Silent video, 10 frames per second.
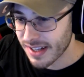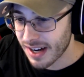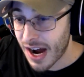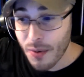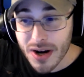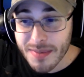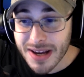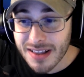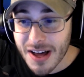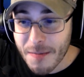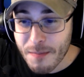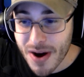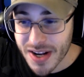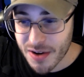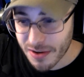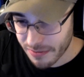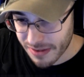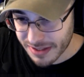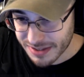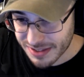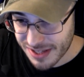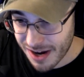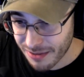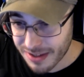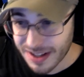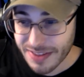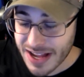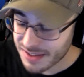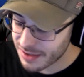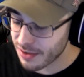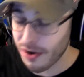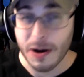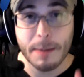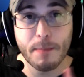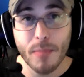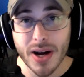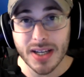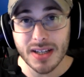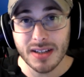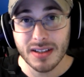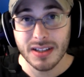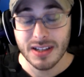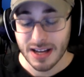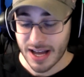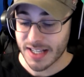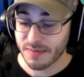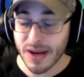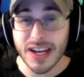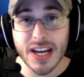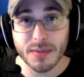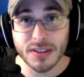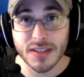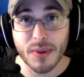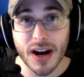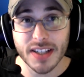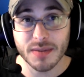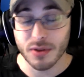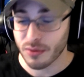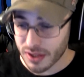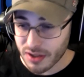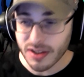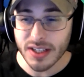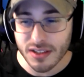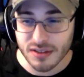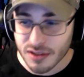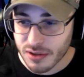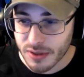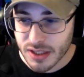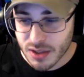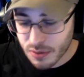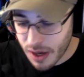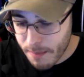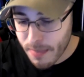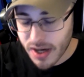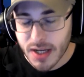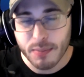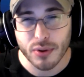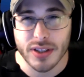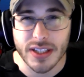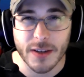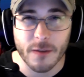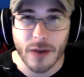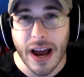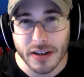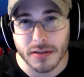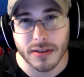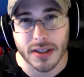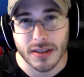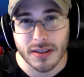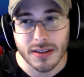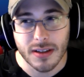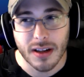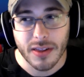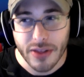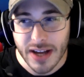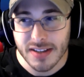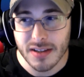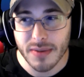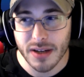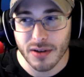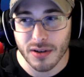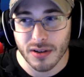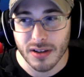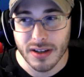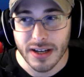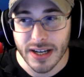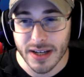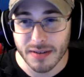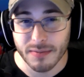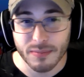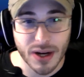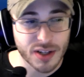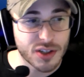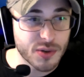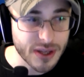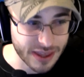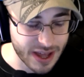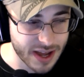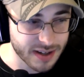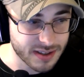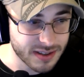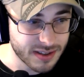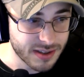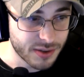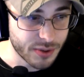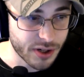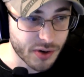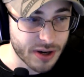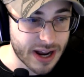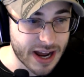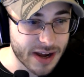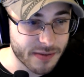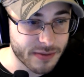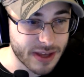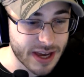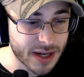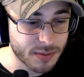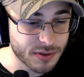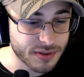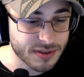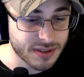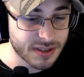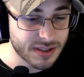I wanna make a lot of money off of this. So, that's the goal. Money, as many animals as possible. We're turning a zoo into a money printing factory. That's the main goal, and by doing that, we are going to have the animals